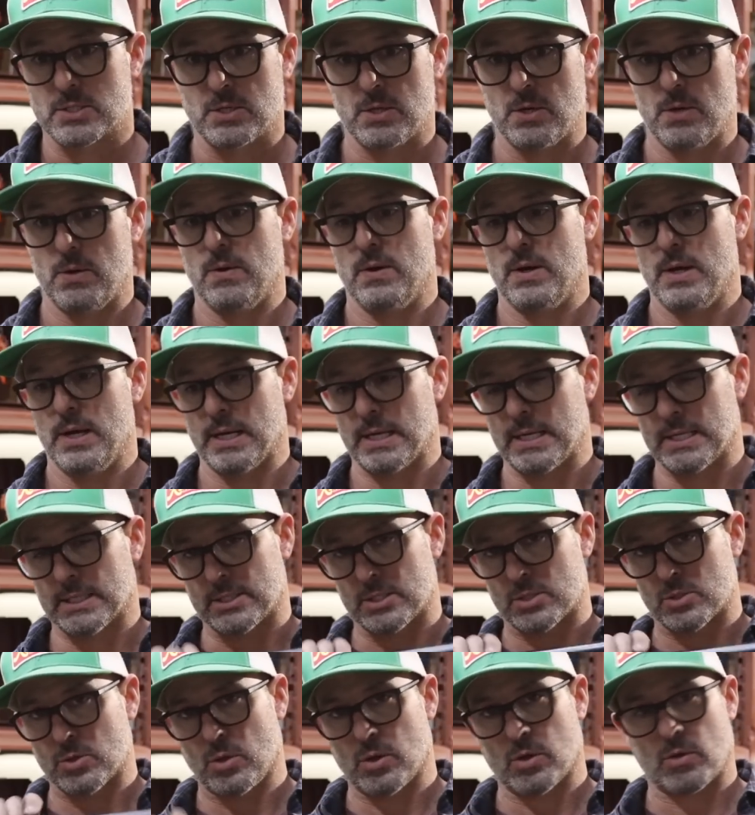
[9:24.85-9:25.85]
So I got
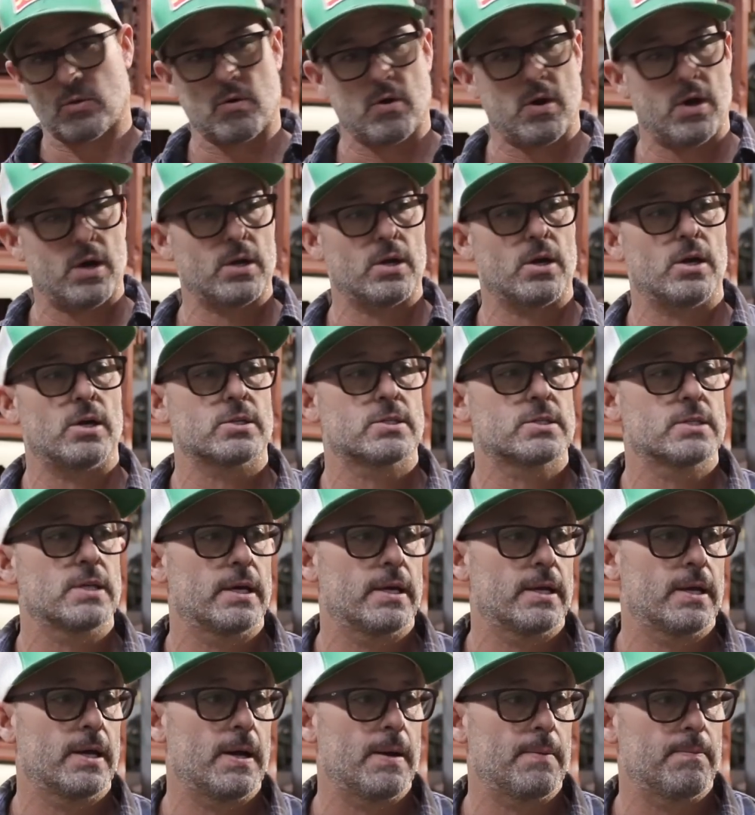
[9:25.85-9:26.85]
the torque rod all
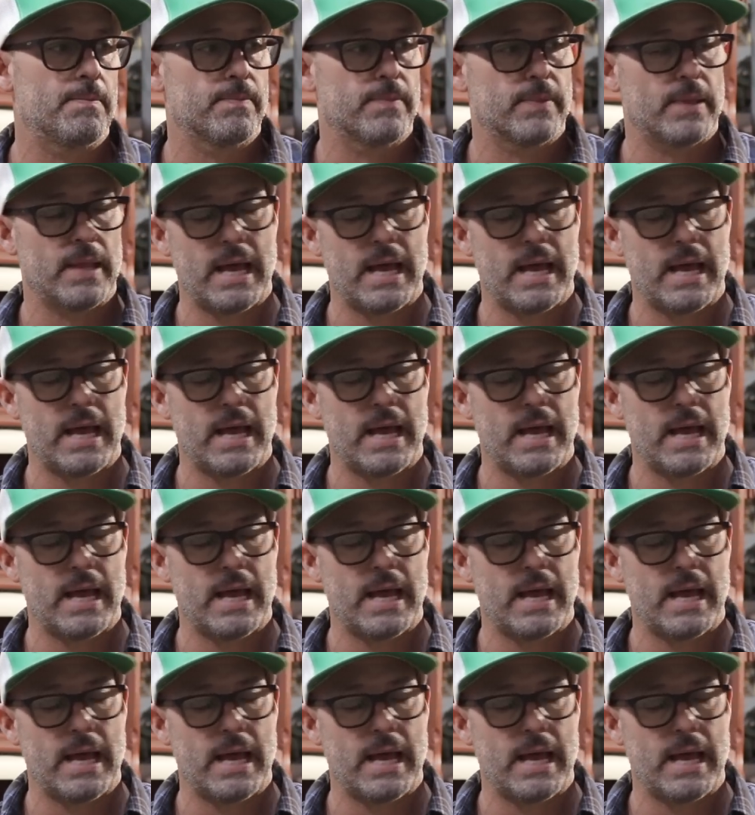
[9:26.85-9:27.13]
set up,